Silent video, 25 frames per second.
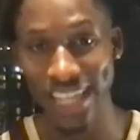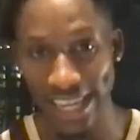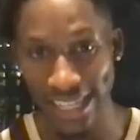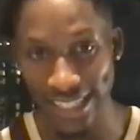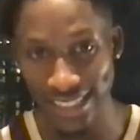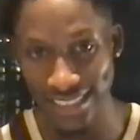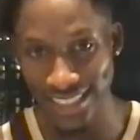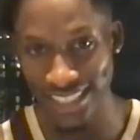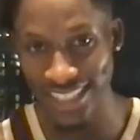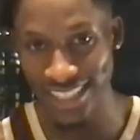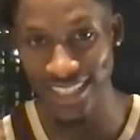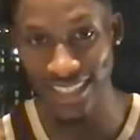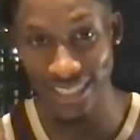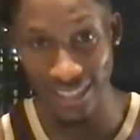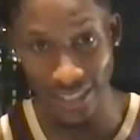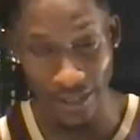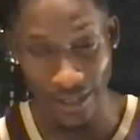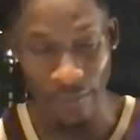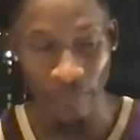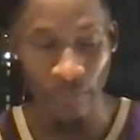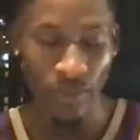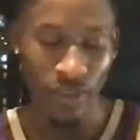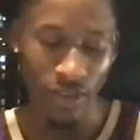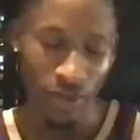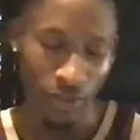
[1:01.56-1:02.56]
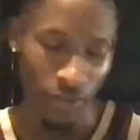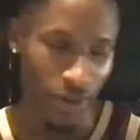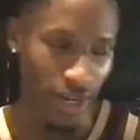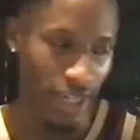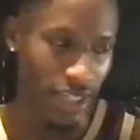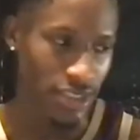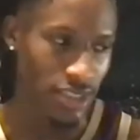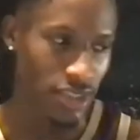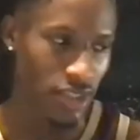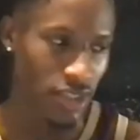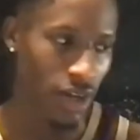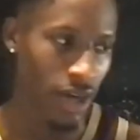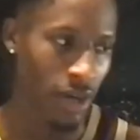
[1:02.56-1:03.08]
18,
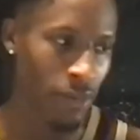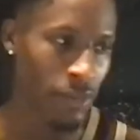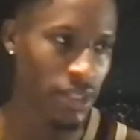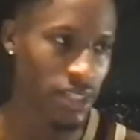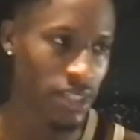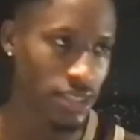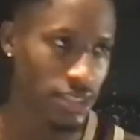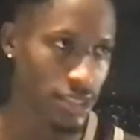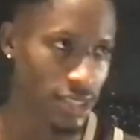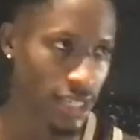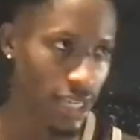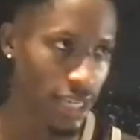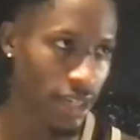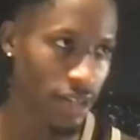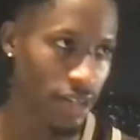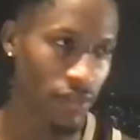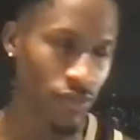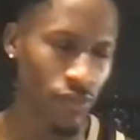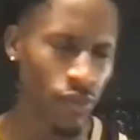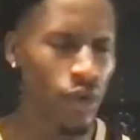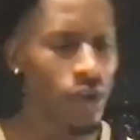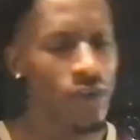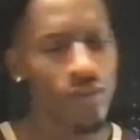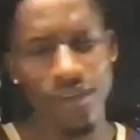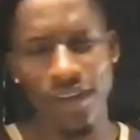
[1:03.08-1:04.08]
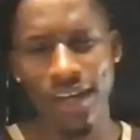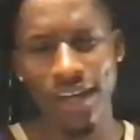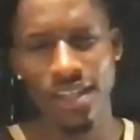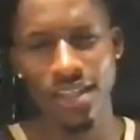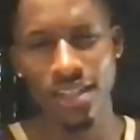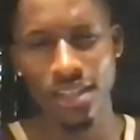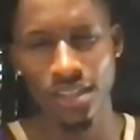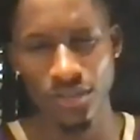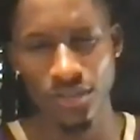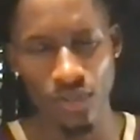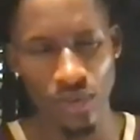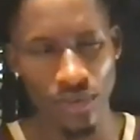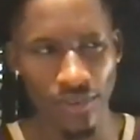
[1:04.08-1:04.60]
right? So I'm excited. 4 or 5
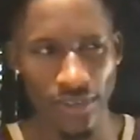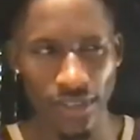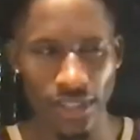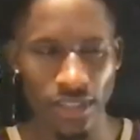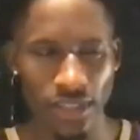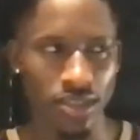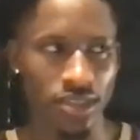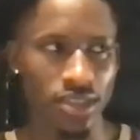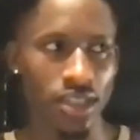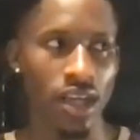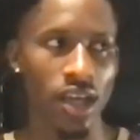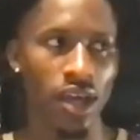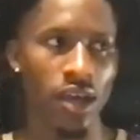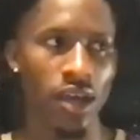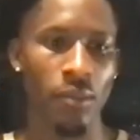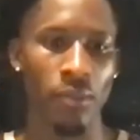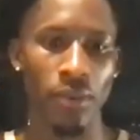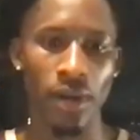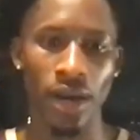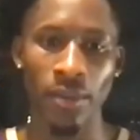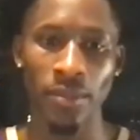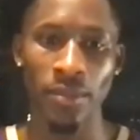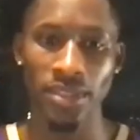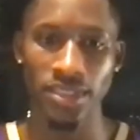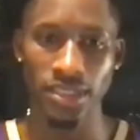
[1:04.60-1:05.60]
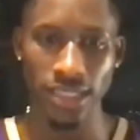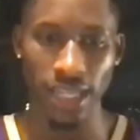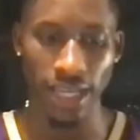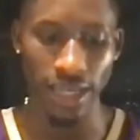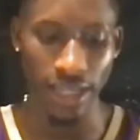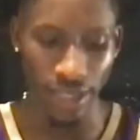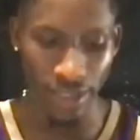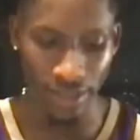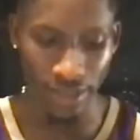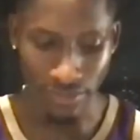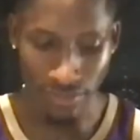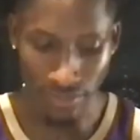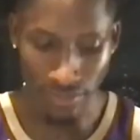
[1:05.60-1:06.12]
years. But I'm
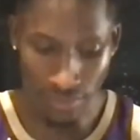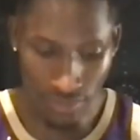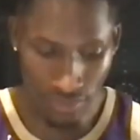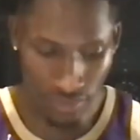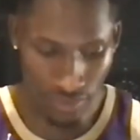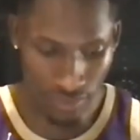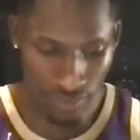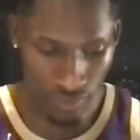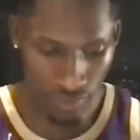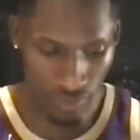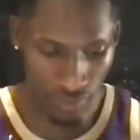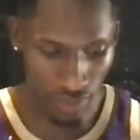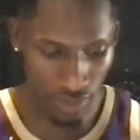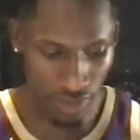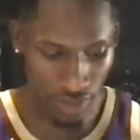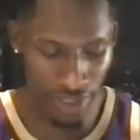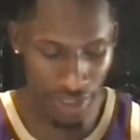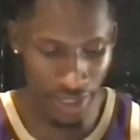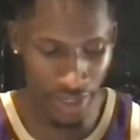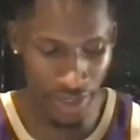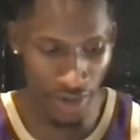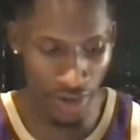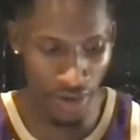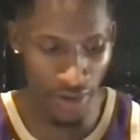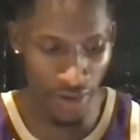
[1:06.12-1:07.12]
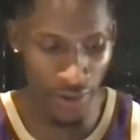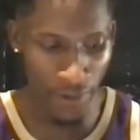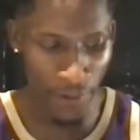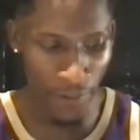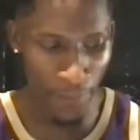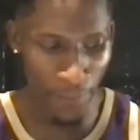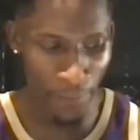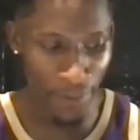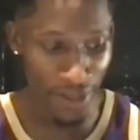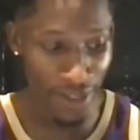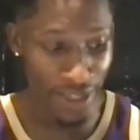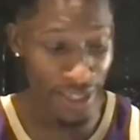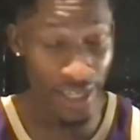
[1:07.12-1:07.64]
excited. And
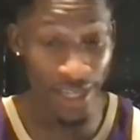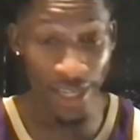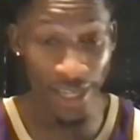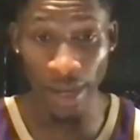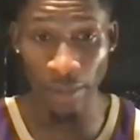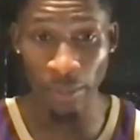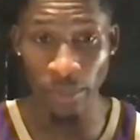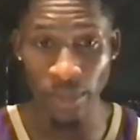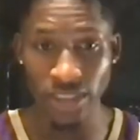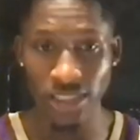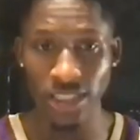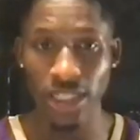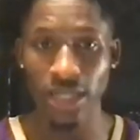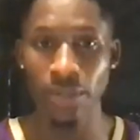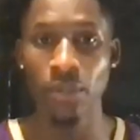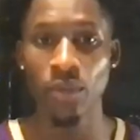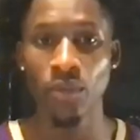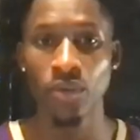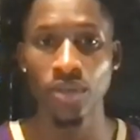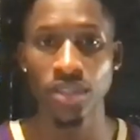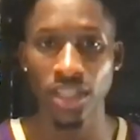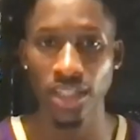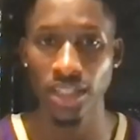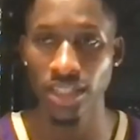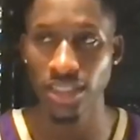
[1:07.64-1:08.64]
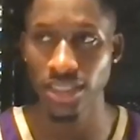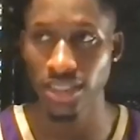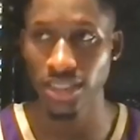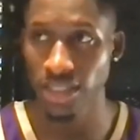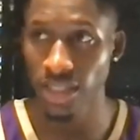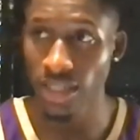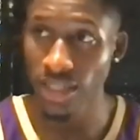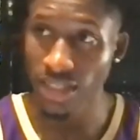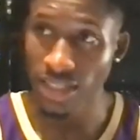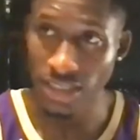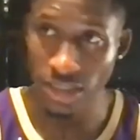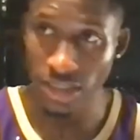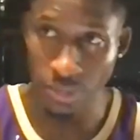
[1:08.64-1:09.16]
again, I'm a chairman within this
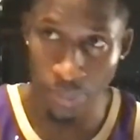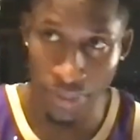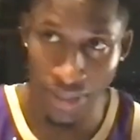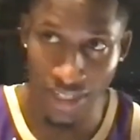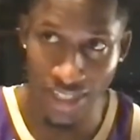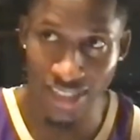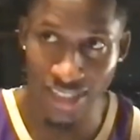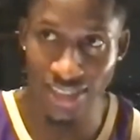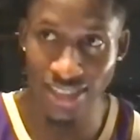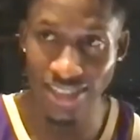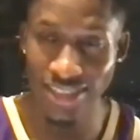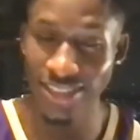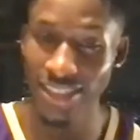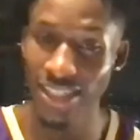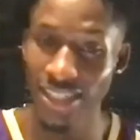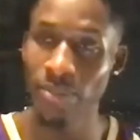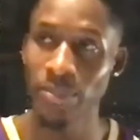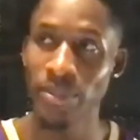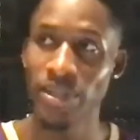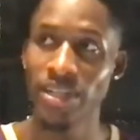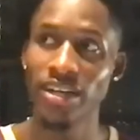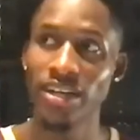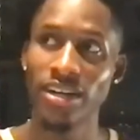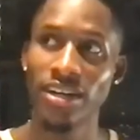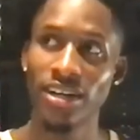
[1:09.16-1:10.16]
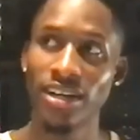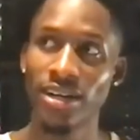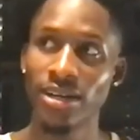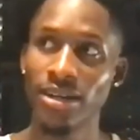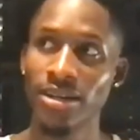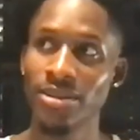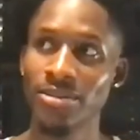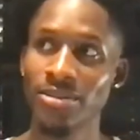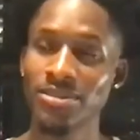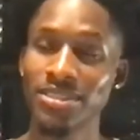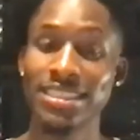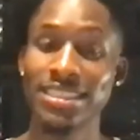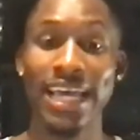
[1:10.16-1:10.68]
space, chairman
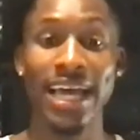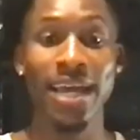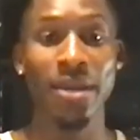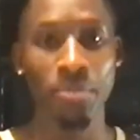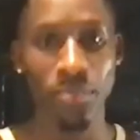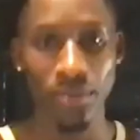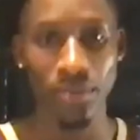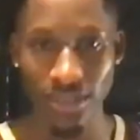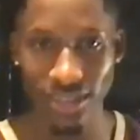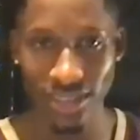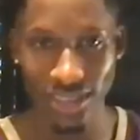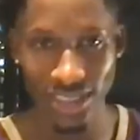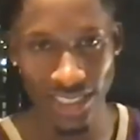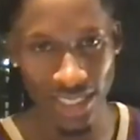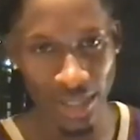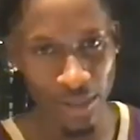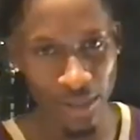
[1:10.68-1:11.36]
sniper